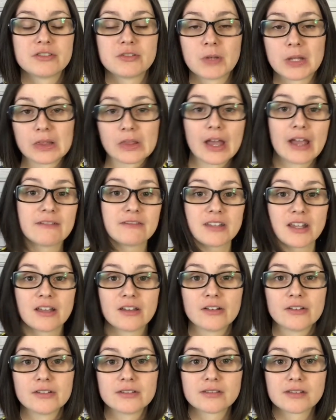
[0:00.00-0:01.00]
doing live
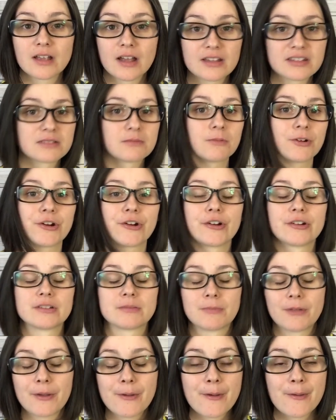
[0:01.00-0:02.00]
sales, customers,
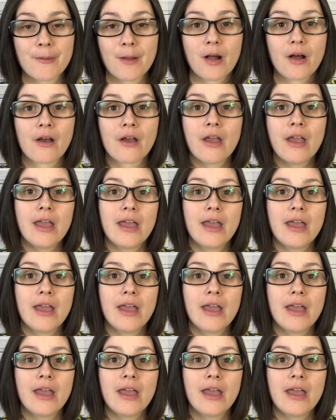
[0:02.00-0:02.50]
blah, blah, blah,